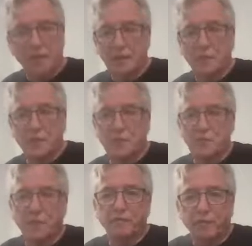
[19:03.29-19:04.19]
They've just
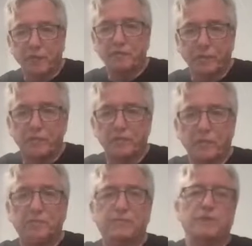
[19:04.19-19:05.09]
puff, puff, puff,
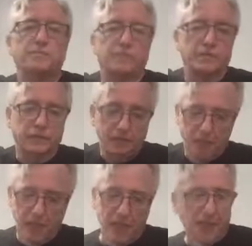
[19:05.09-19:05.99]
puff, puff,
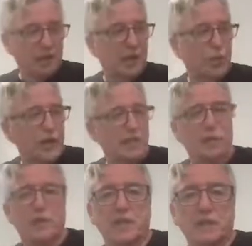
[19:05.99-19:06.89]
puff their way
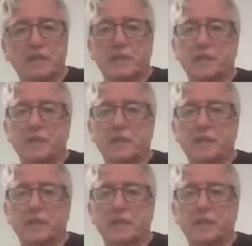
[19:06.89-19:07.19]
down the river.